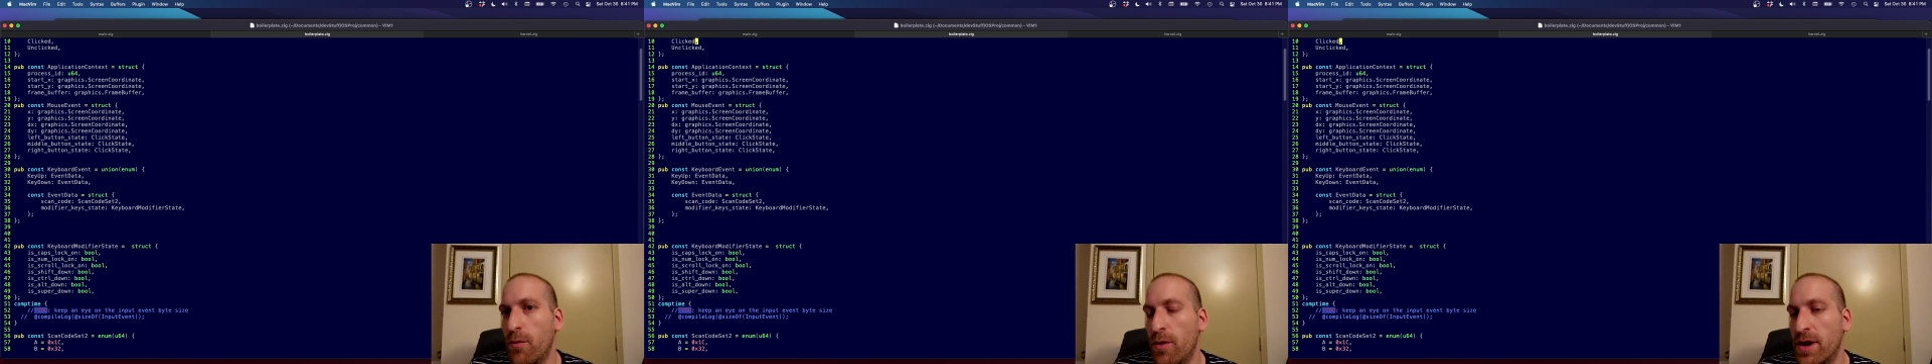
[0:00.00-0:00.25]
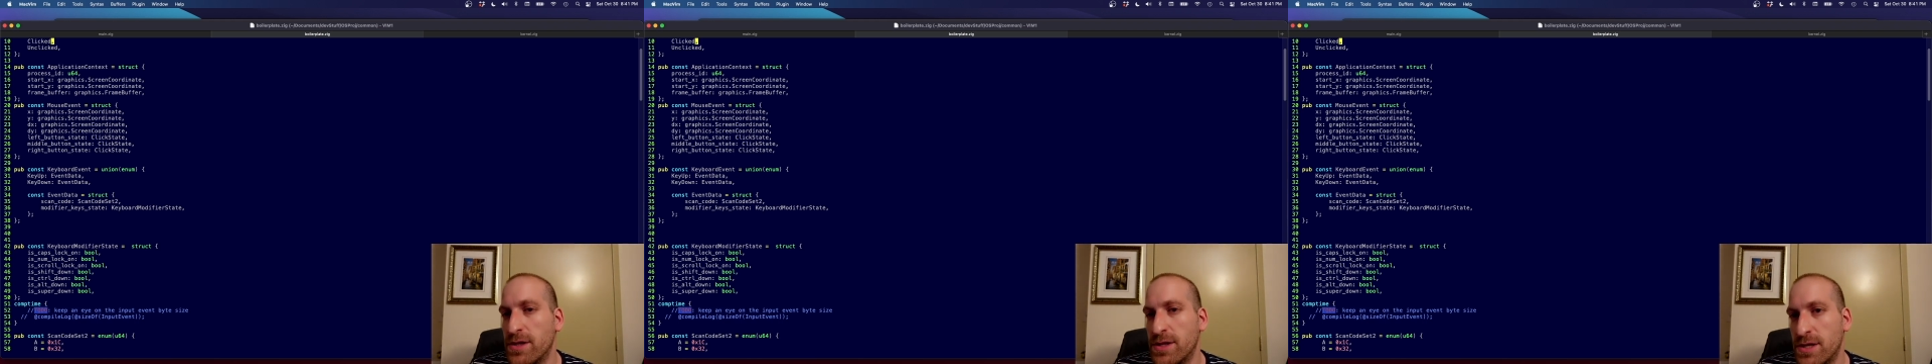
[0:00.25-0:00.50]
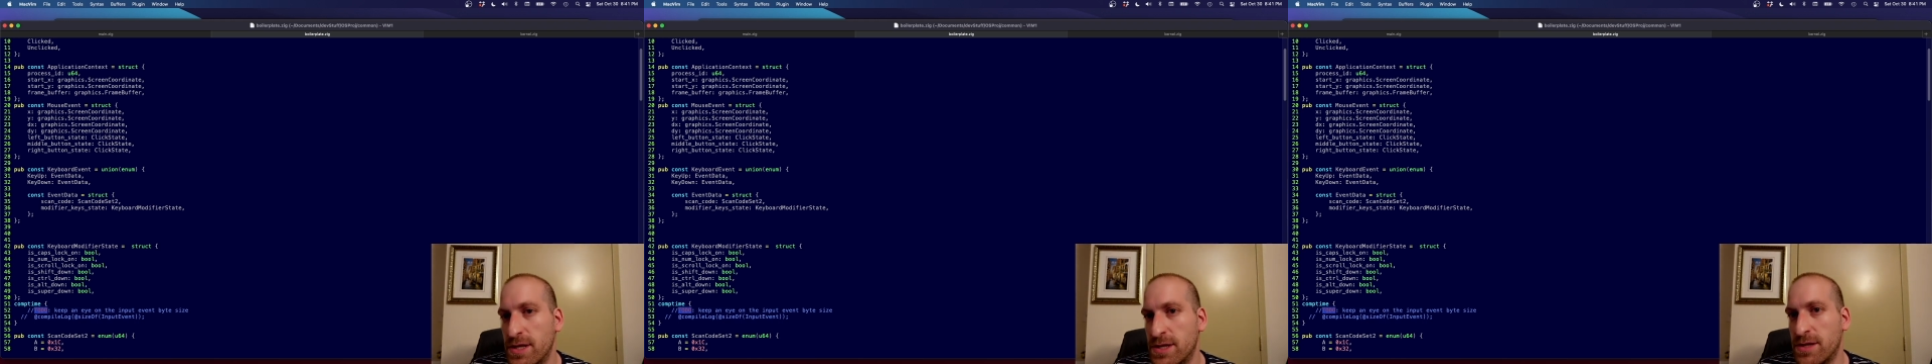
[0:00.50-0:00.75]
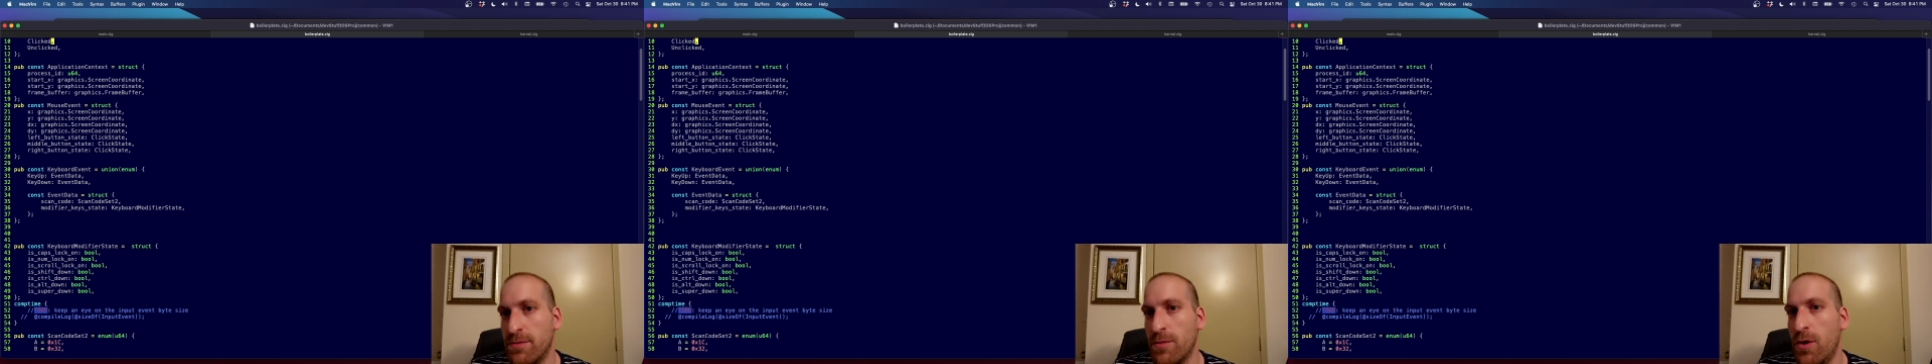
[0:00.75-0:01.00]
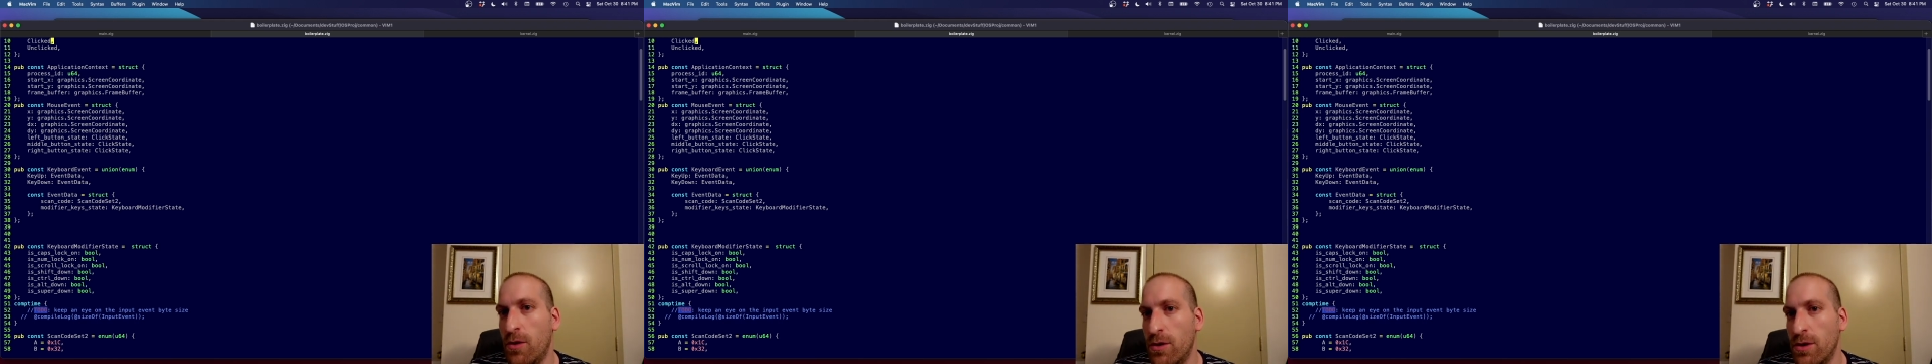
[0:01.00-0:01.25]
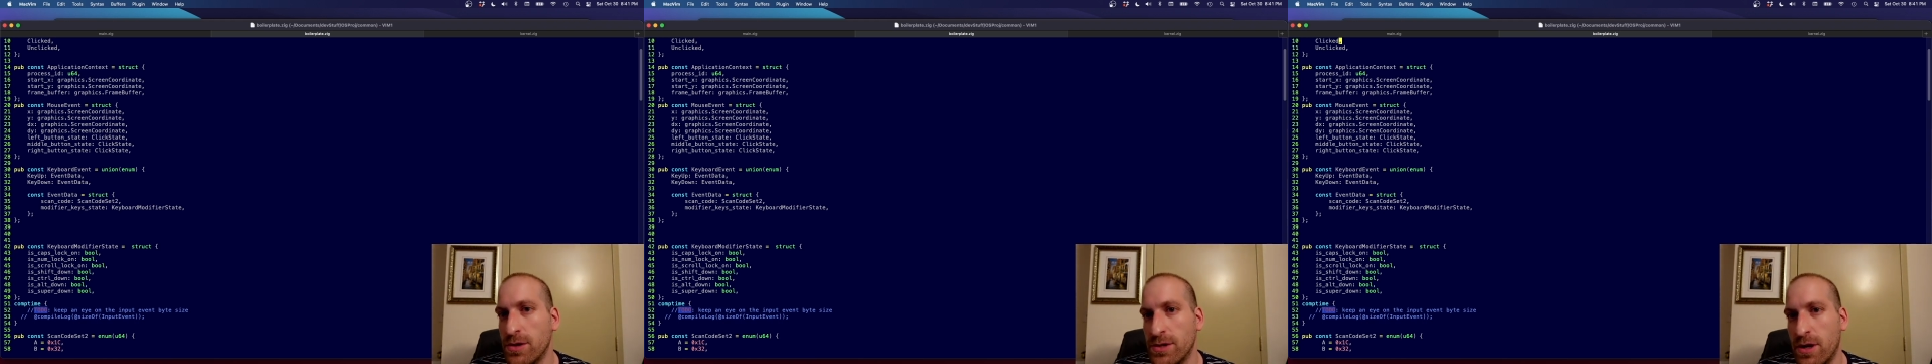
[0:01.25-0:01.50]
when system
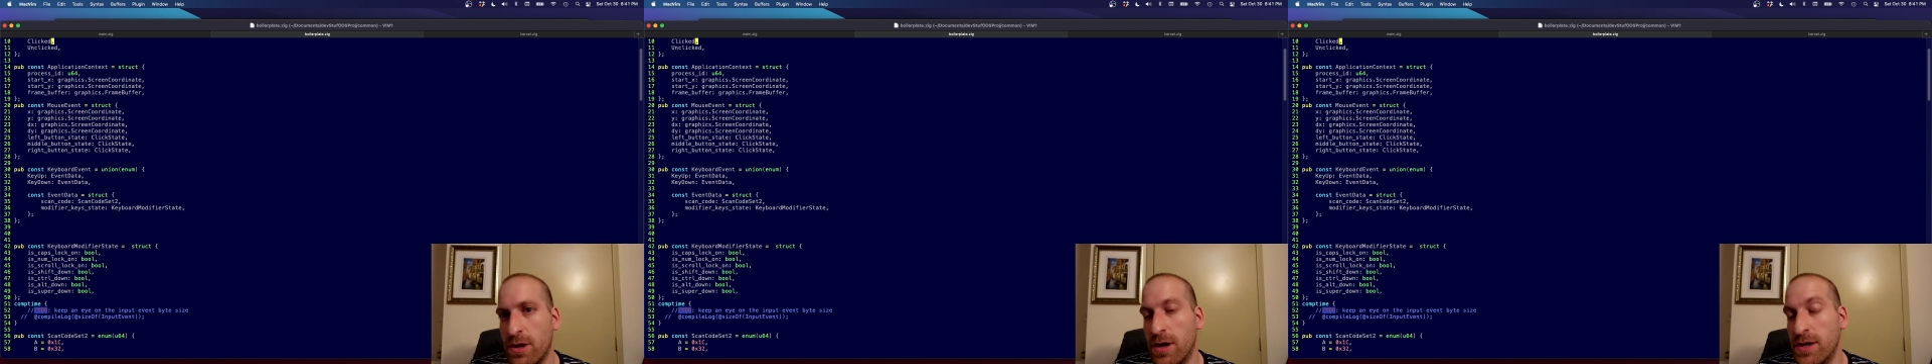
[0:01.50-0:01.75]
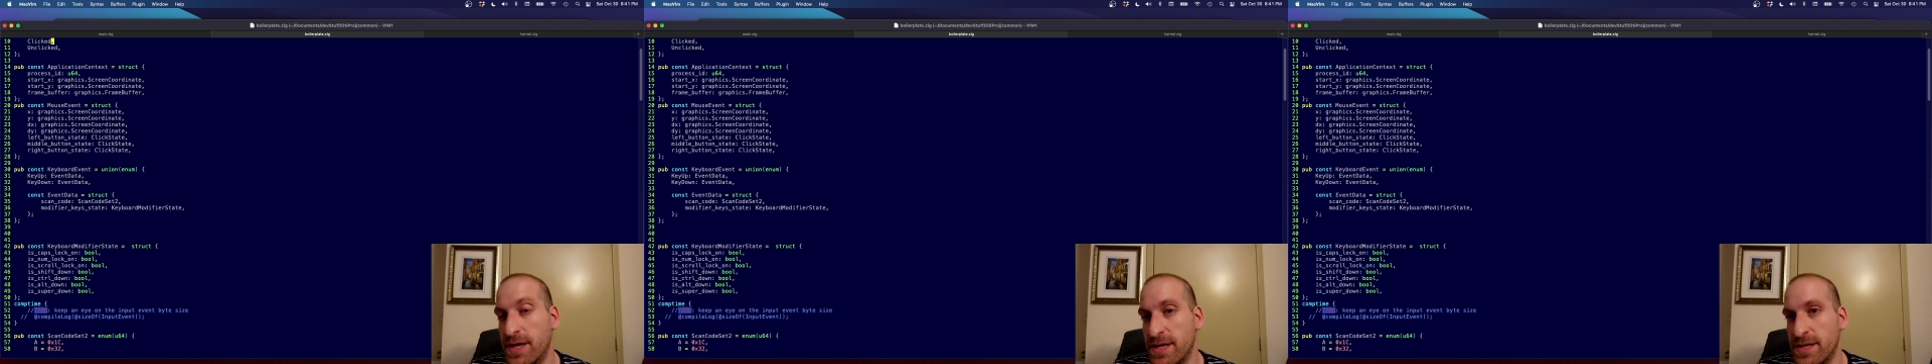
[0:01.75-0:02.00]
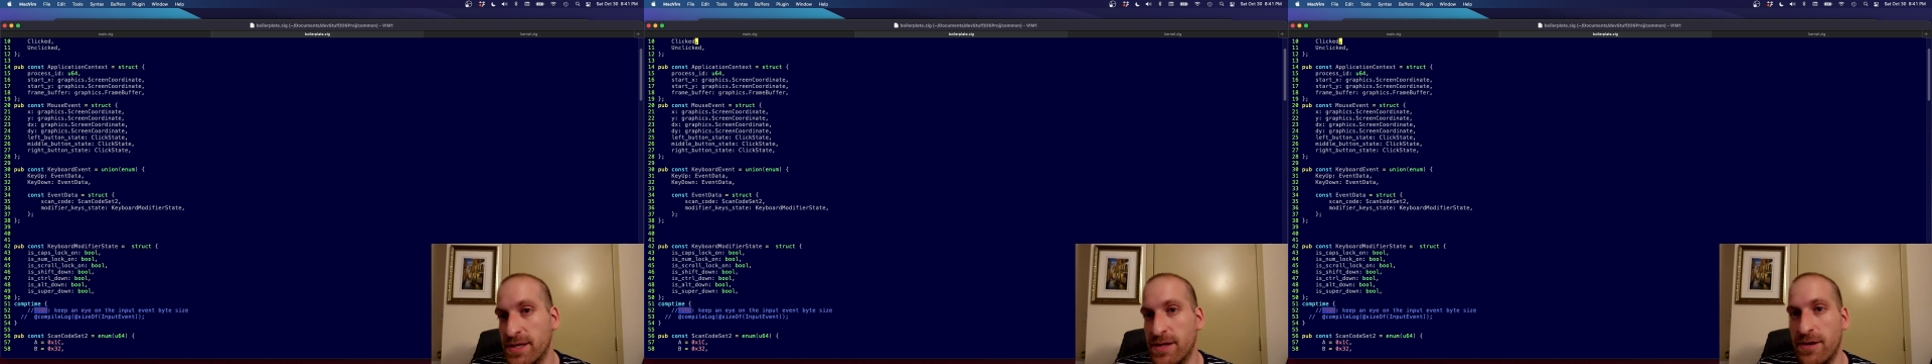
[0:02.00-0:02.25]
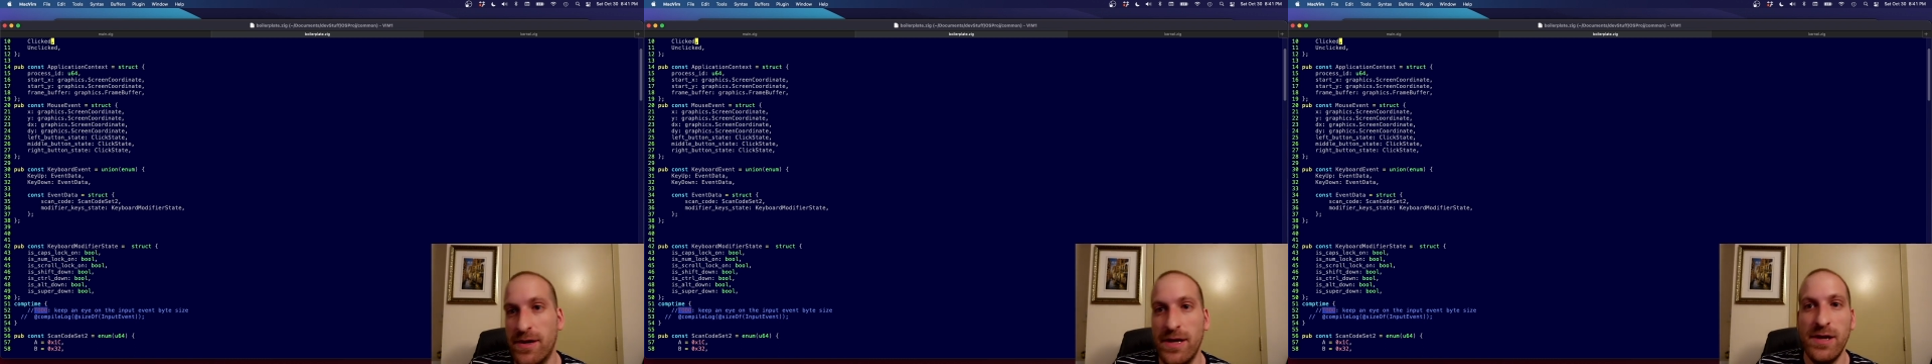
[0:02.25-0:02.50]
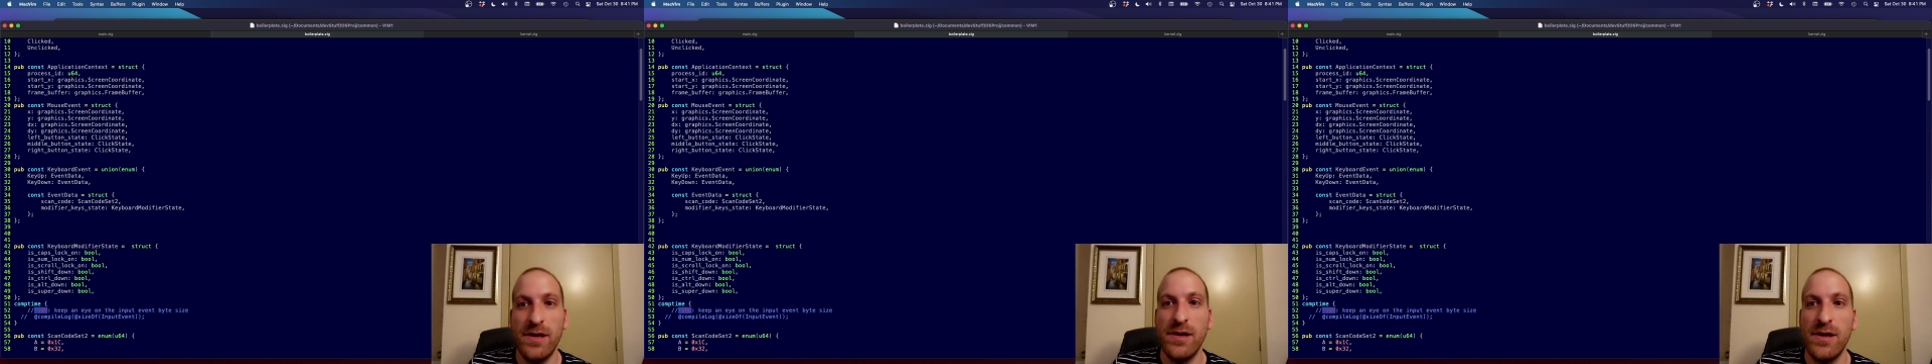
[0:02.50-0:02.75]
calls are unnecessary.